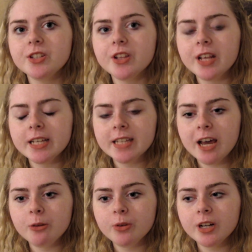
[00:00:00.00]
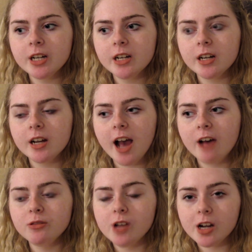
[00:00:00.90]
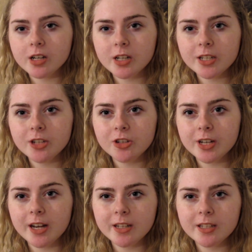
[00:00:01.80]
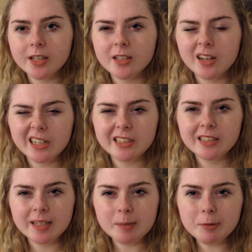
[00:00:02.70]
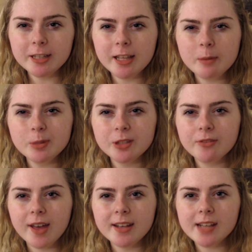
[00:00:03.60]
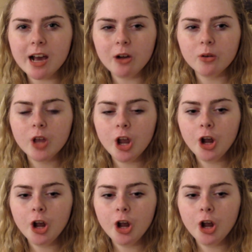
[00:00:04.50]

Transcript: So that's how we're, how doctors and geneticists are typically able to find out